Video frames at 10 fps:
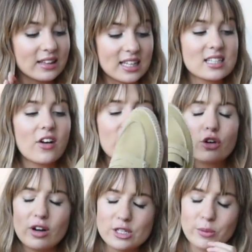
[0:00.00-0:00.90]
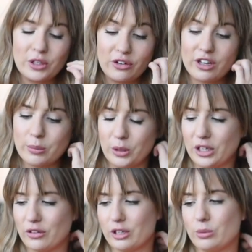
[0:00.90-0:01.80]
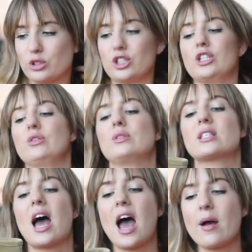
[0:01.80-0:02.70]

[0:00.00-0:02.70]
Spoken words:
These are incredible, incredible, incredible shoes.